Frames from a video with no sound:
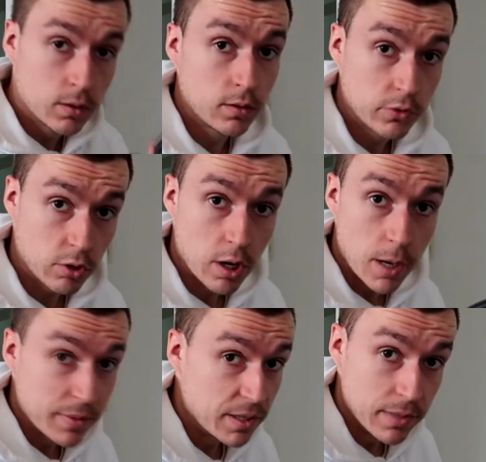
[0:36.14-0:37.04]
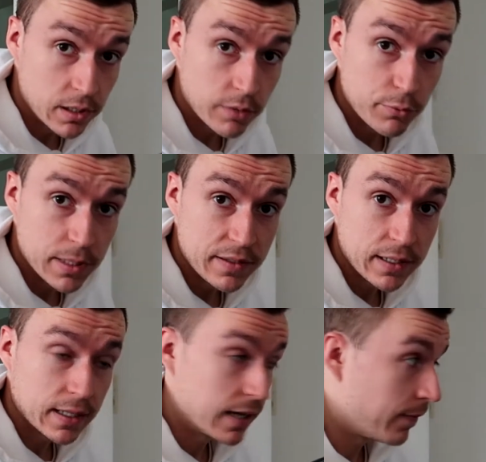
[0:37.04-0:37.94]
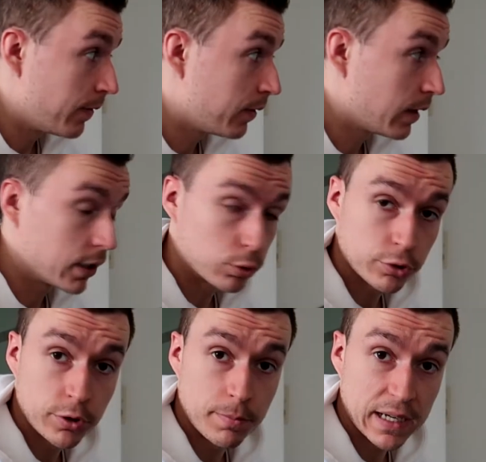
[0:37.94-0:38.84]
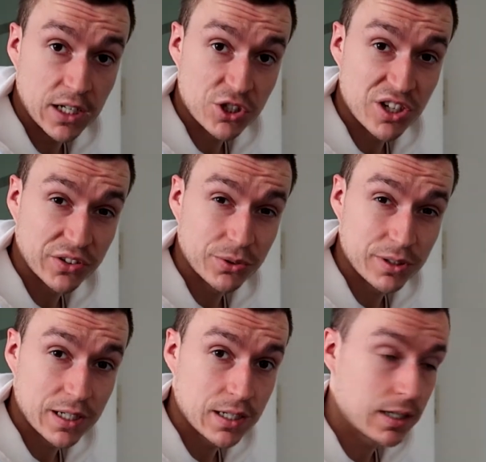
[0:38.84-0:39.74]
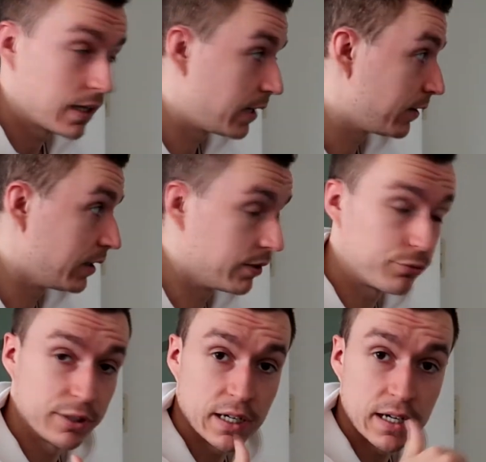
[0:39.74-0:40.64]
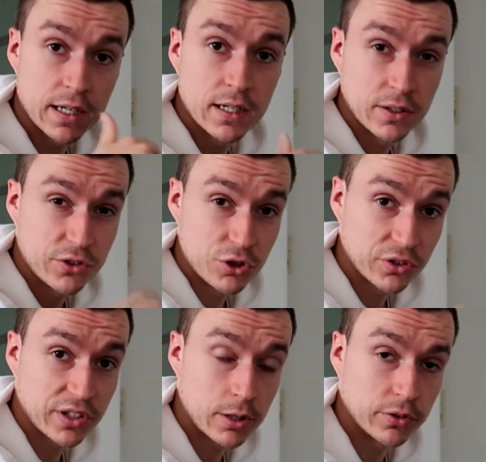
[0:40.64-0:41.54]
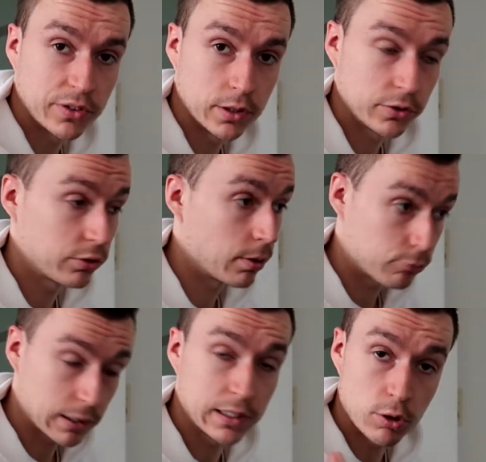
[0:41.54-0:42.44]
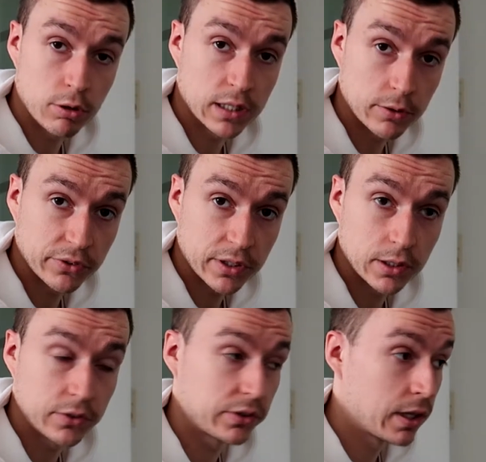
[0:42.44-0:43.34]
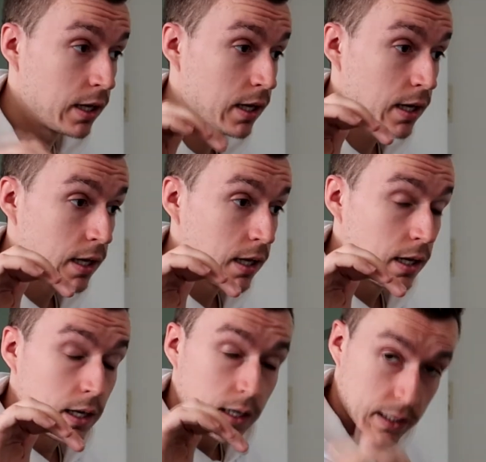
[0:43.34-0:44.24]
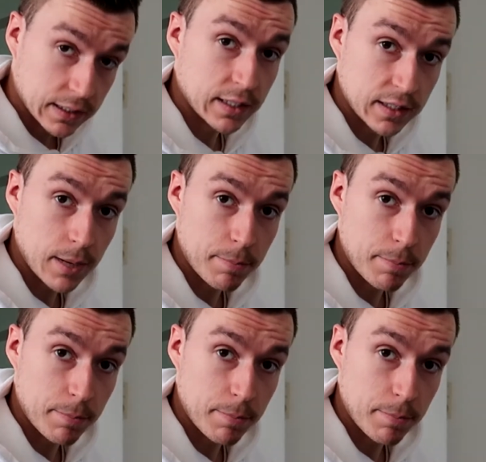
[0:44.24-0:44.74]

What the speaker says: So I'm in the middle of a meeting and I ordered a package yesterday and the delivery guy is just downstairs. So I'm quickly going downstairs and get that